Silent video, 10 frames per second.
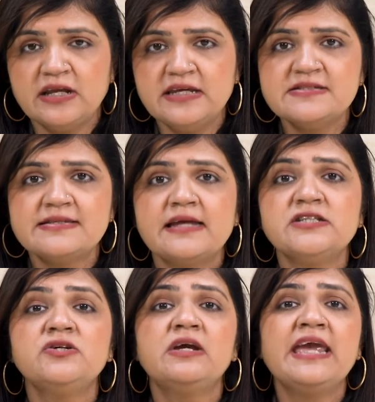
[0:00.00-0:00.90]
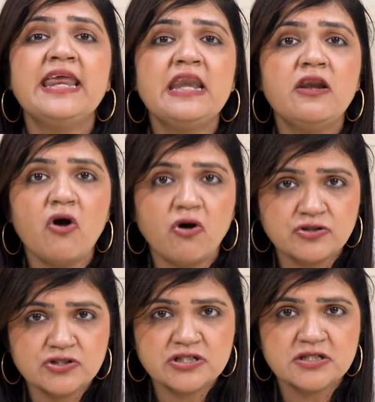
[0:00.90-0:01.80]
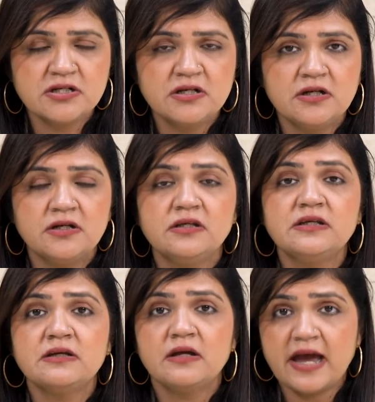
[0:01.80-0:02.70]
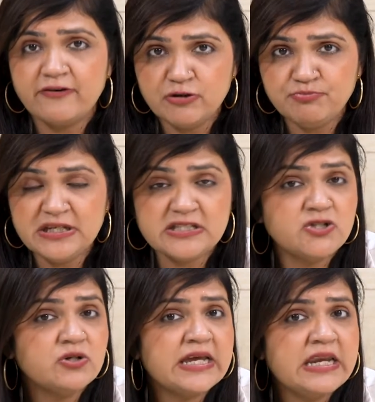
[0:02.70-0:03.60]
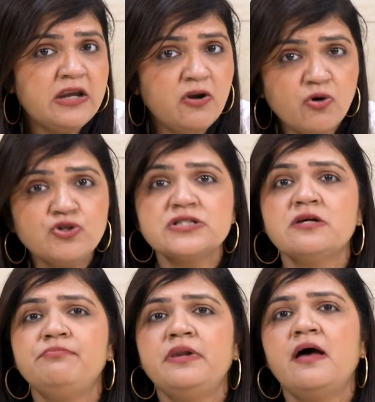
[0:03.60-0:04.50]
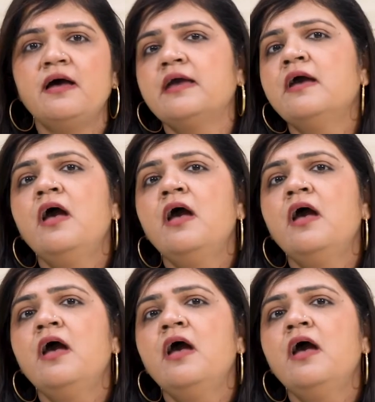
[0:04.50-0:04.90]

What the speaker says: is that you cannot, I repeat, you cannot apply